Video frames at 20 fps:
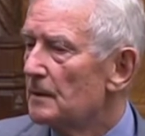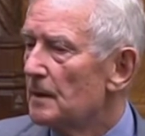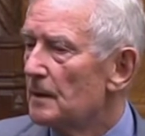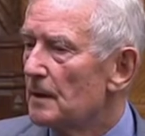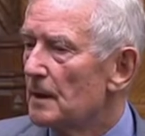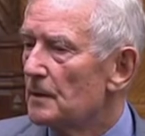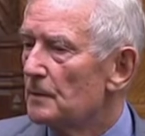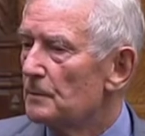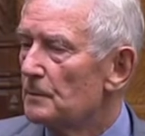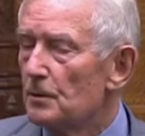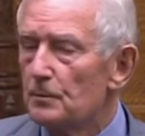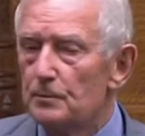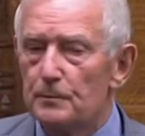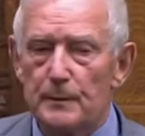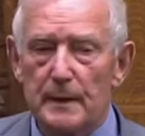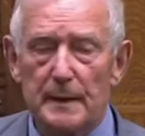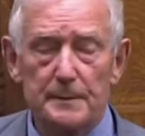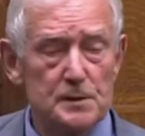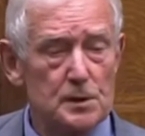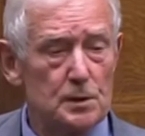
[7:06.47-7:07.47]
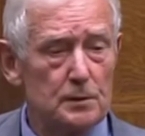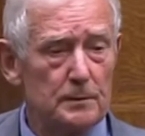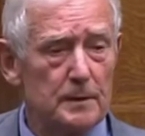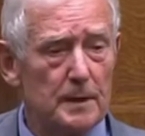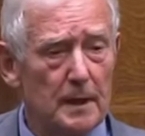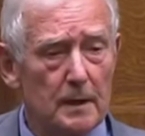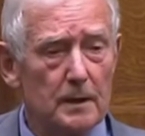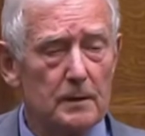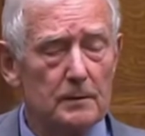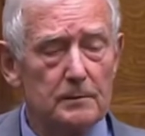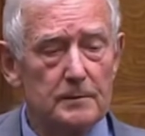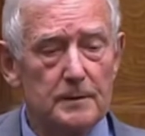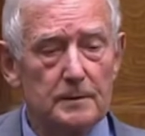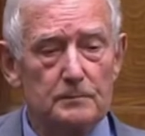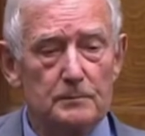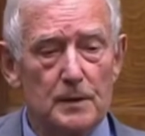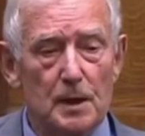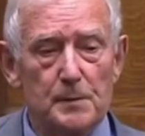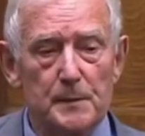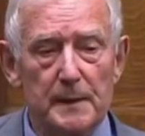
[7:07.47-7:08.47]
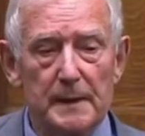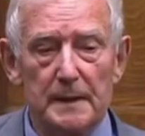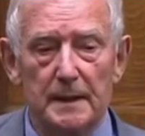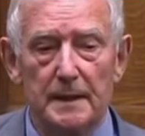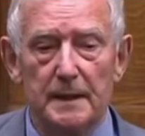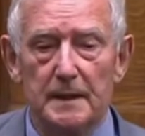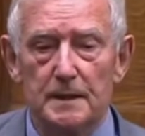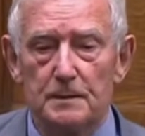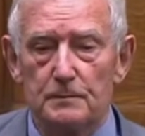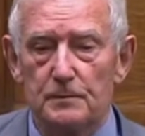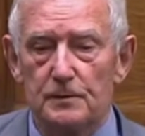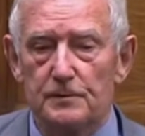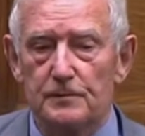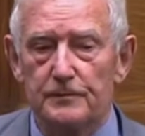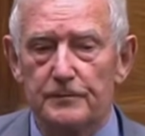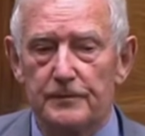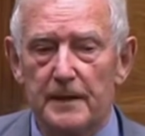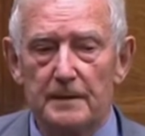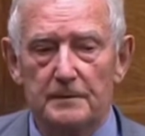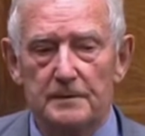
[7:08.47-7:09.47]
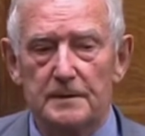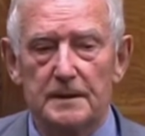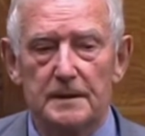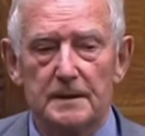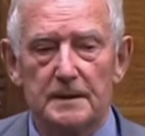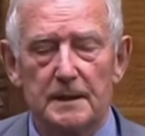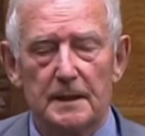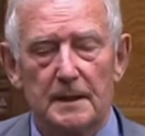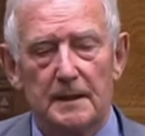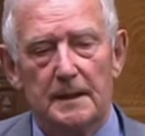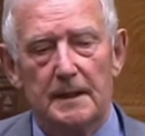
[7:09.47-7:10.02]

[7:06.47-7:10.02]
will perhaps not know that Rugby League was founded